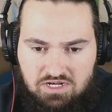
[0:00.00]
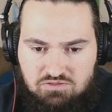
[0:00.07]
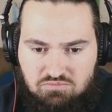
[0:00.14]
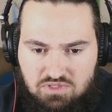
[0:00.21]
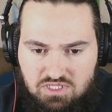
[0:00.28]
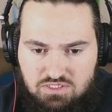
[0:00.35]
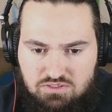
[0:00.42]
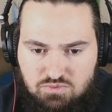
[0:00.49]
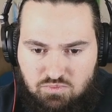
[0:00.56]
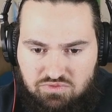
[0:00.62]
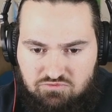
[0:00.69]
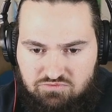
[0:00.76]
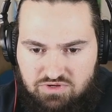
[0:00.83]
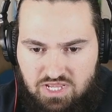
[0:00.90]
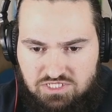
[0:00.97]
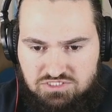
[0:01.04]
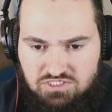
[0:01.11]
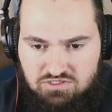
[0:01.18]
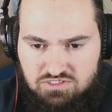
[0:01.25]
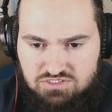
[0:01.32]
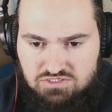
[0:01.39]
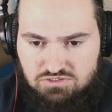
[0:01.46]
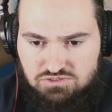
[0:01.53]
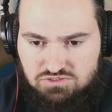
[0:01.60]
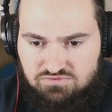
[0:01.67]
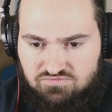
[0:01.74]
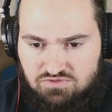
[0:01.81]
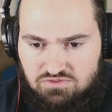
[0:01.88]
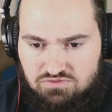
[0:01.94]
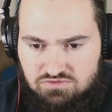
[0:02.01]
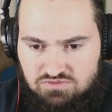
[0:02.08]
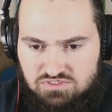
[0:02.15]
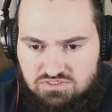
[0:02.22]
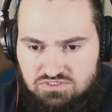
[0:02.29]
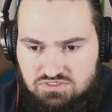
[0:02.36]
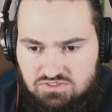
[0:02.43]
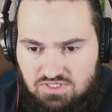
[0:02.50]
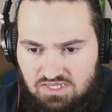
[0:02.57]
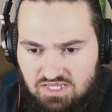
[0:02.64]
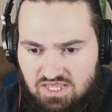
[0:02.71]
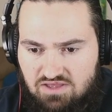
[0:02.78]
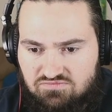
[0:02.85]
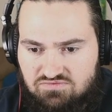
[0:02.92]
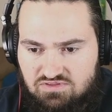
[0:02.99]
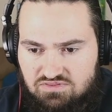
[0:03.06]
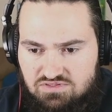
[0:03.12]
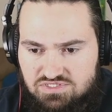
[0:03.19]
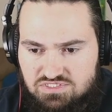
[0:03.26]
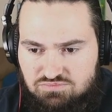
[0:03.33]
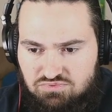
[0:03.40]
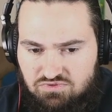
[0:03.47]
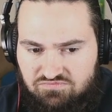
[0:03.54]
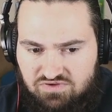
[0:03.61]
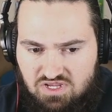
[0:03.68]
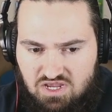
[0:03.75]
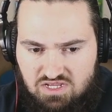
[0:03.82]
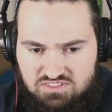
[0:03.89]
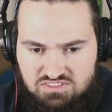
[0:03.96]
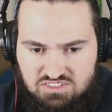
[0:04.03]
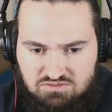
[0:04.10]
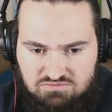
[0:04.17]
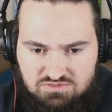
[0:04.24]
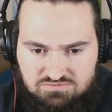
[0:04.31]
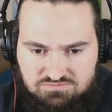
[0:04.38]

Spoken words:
men with reactionary social views to the left, and this is proof of concept.